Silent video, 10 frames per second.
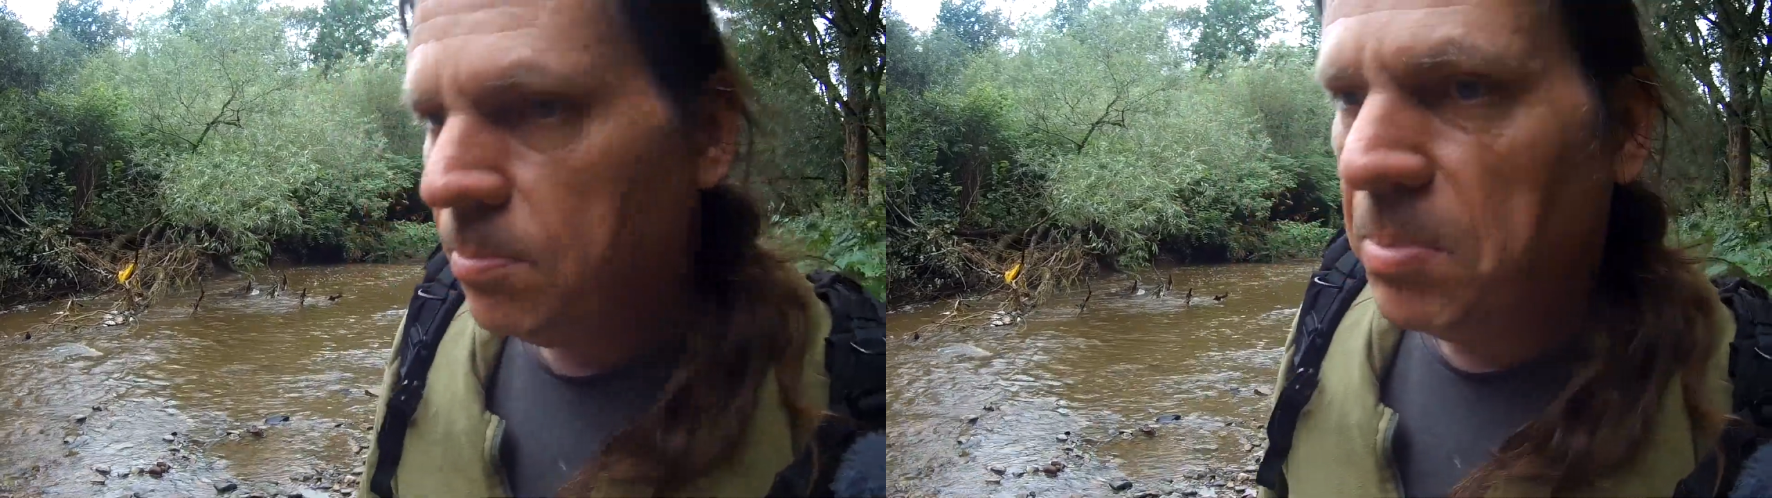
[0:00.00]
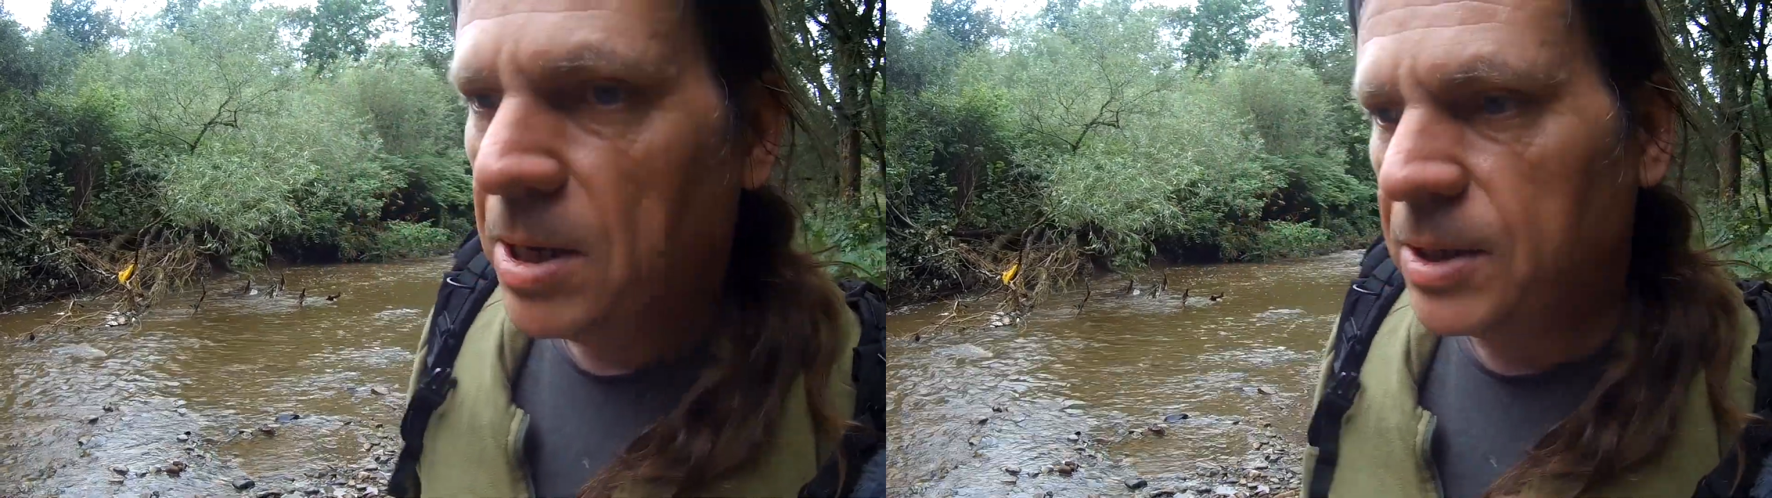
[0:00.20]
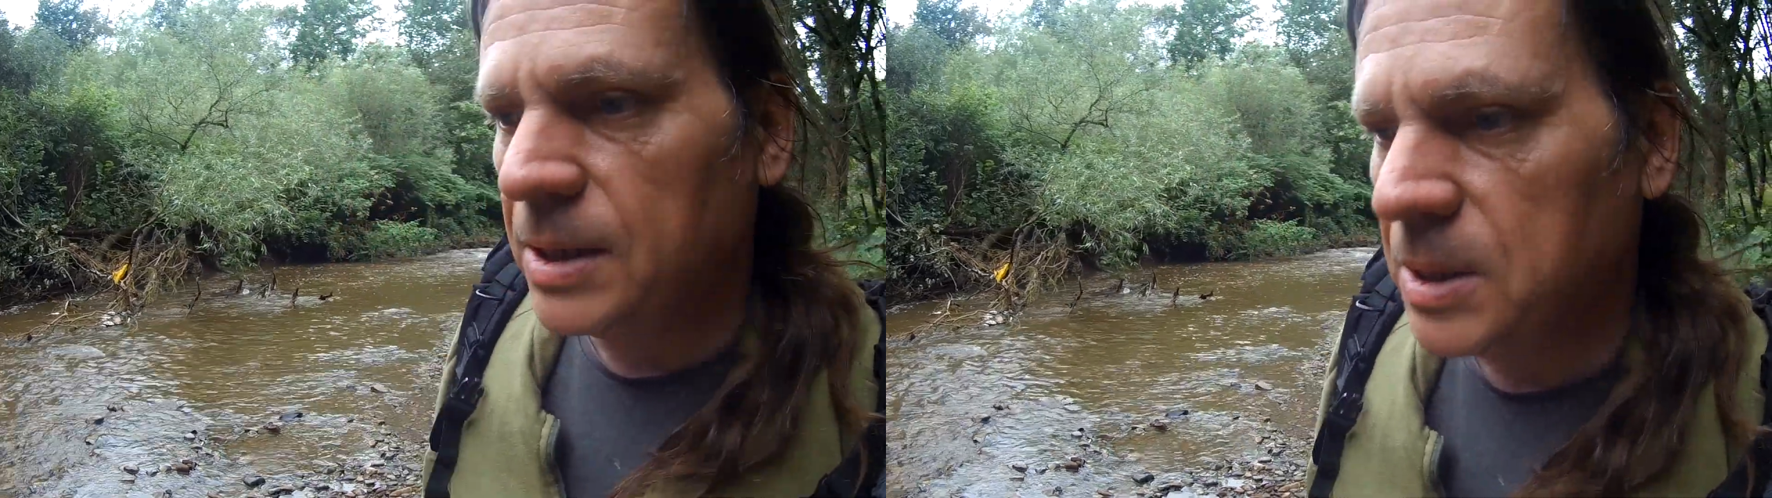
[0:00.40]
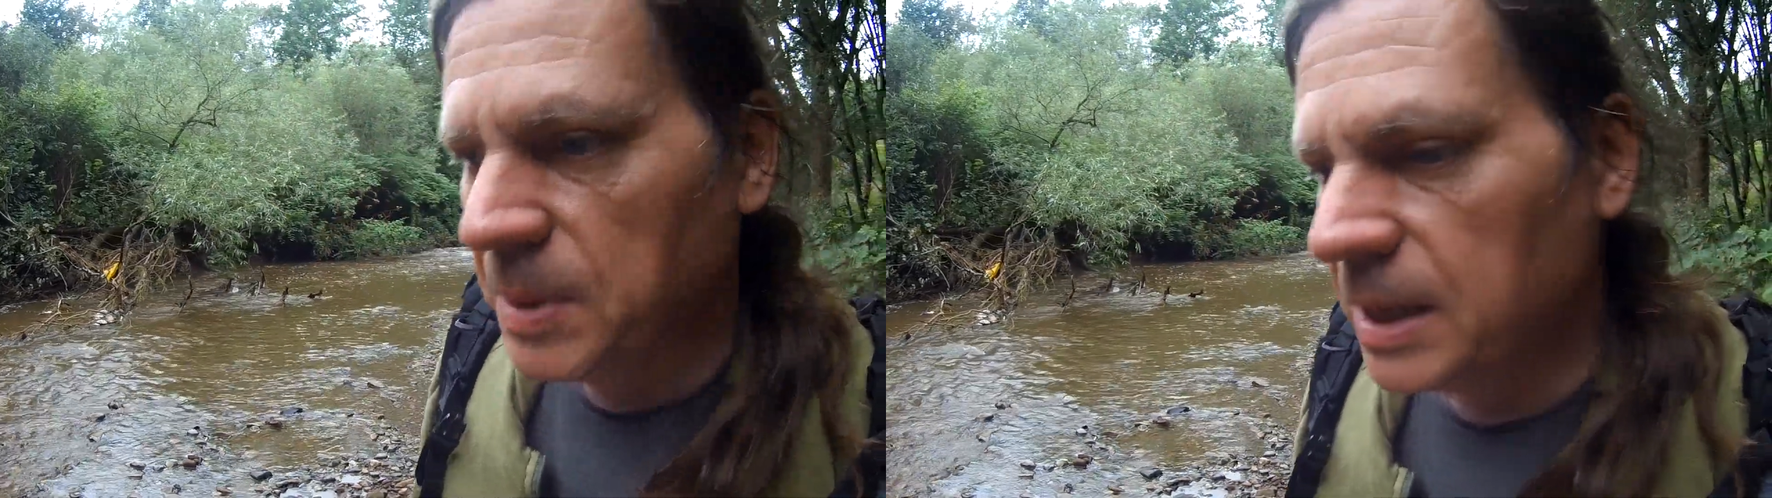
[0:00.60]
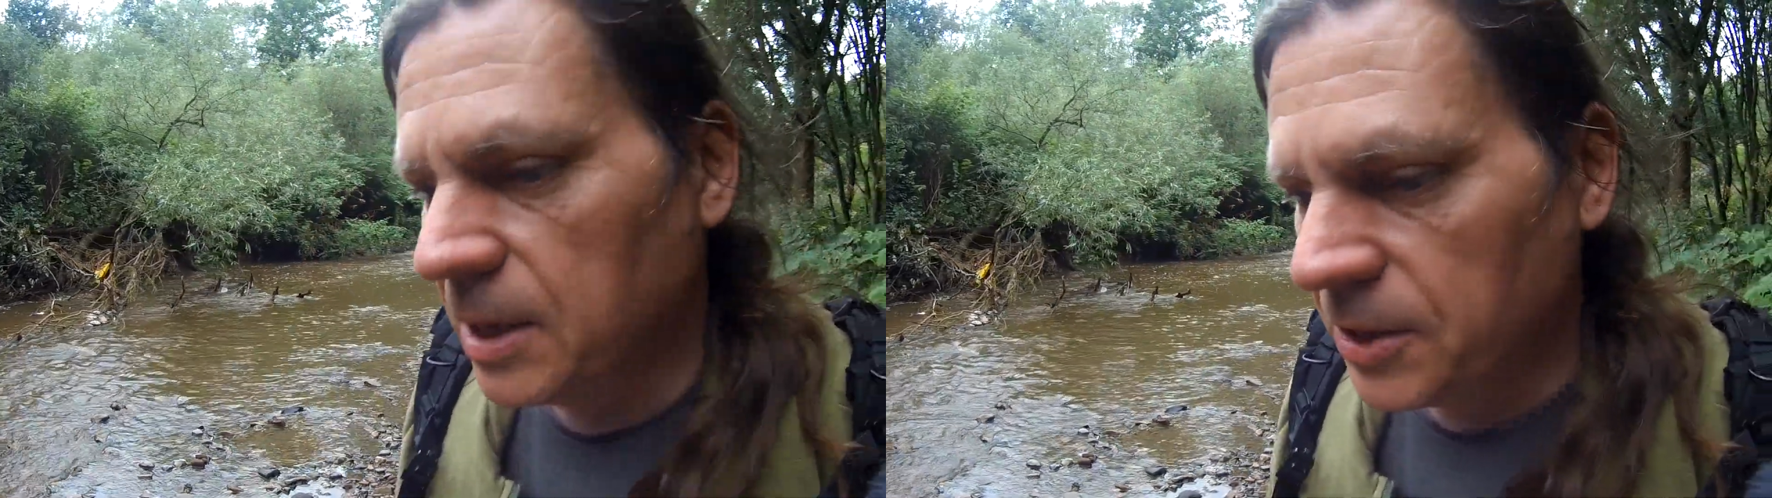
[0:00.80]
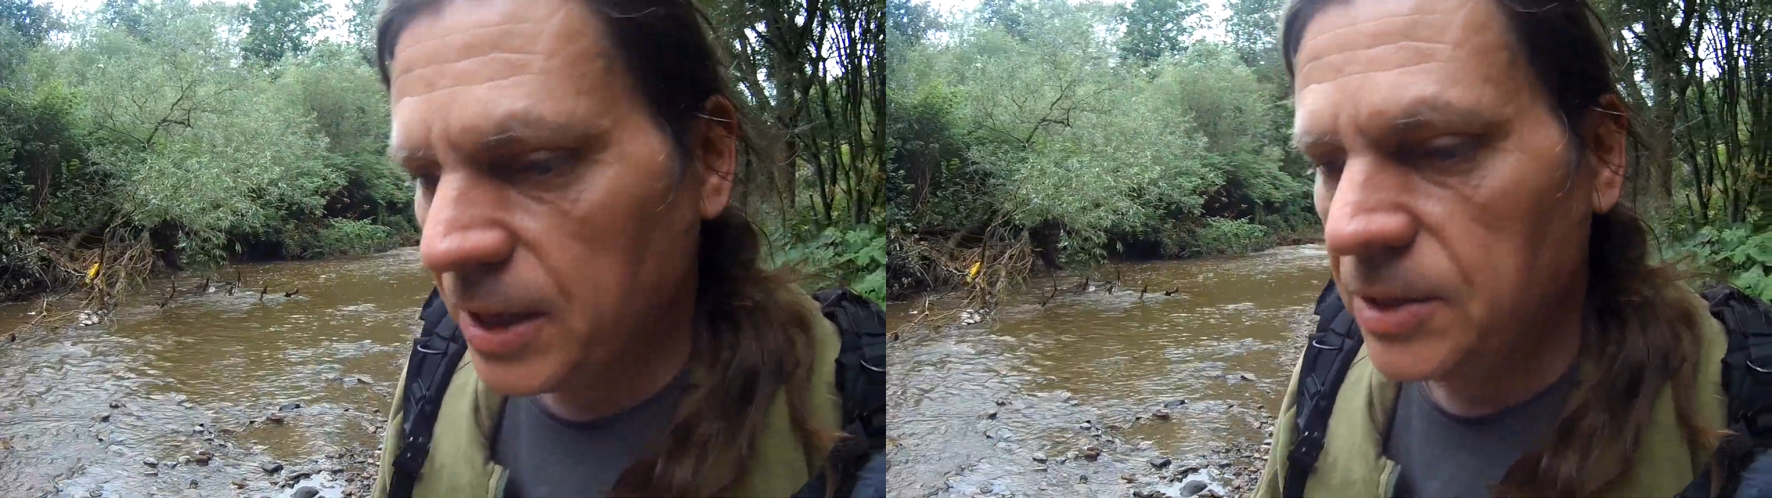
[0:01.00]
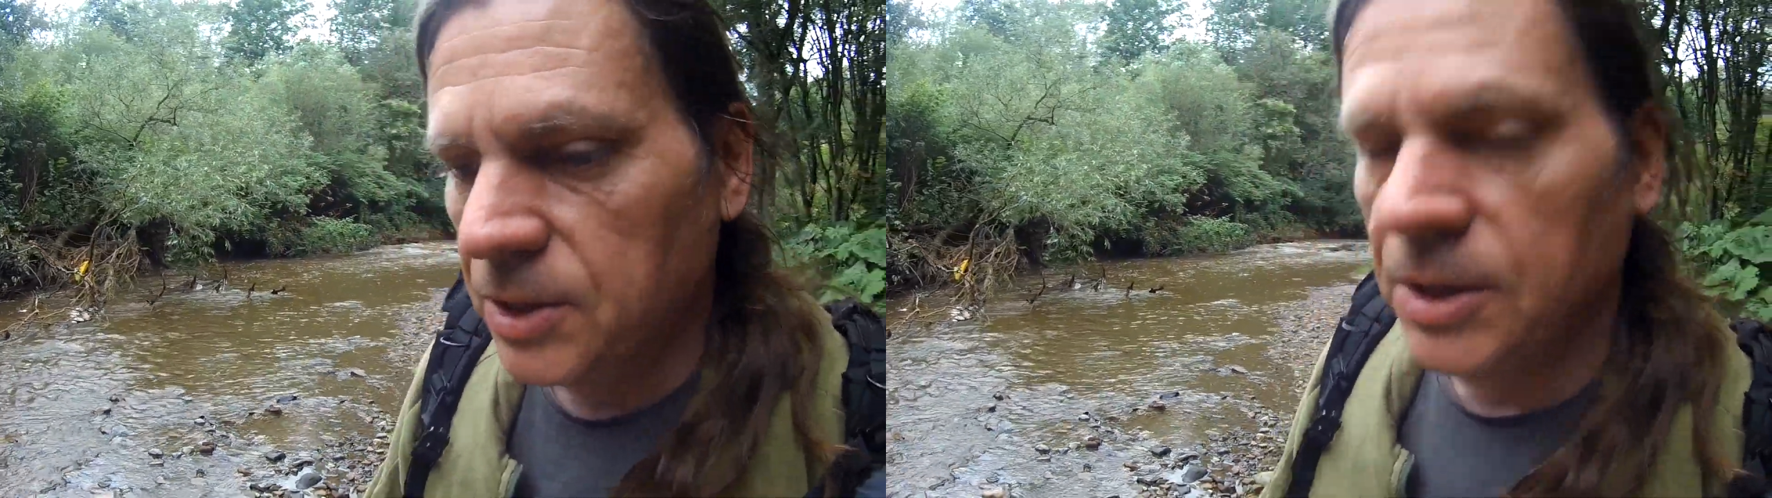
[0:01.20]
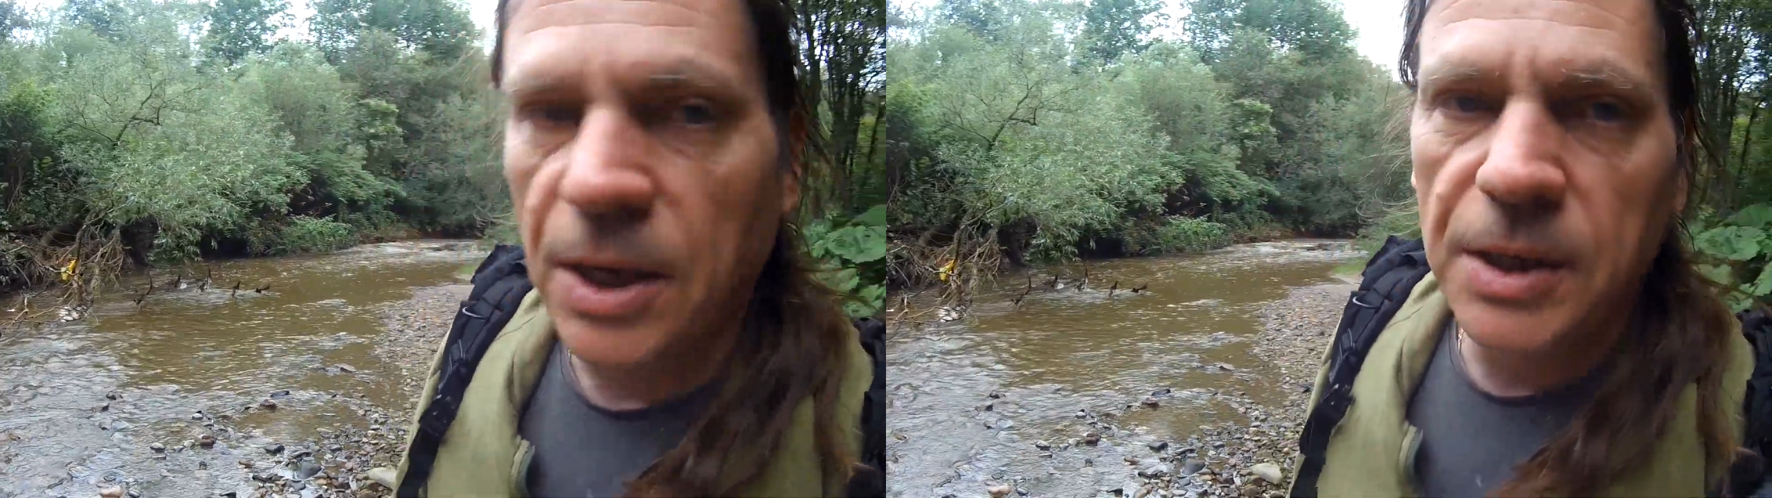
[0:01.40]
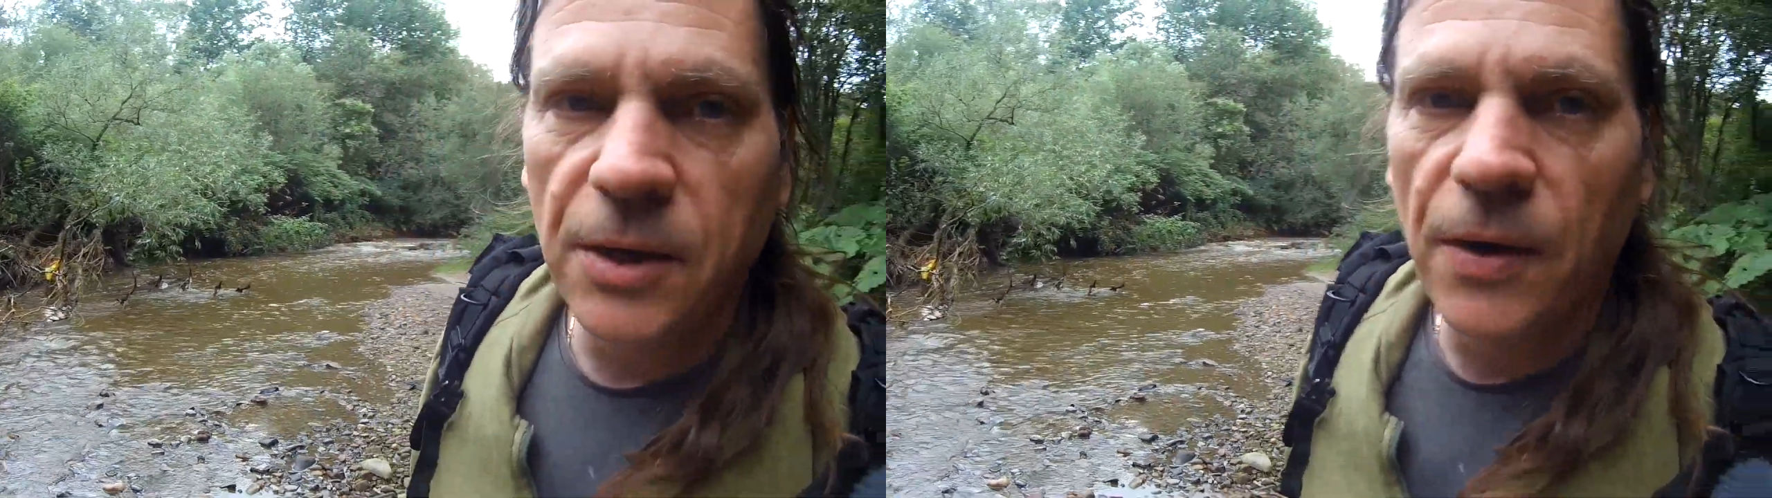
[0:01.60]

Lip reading: Personally speaking, I think it's a good idea.